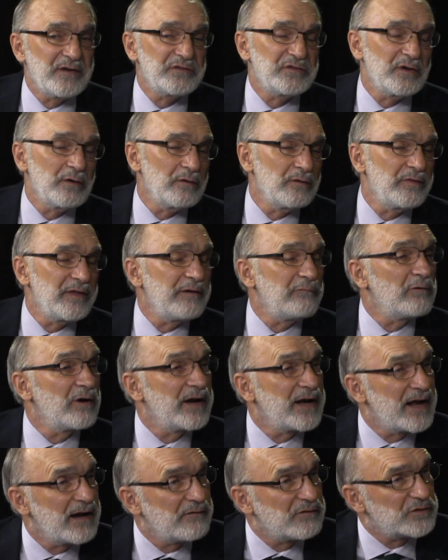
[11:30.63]
So they run
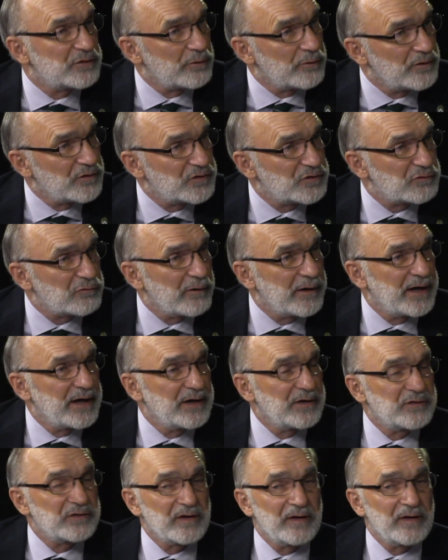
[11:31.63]
out of certain strains,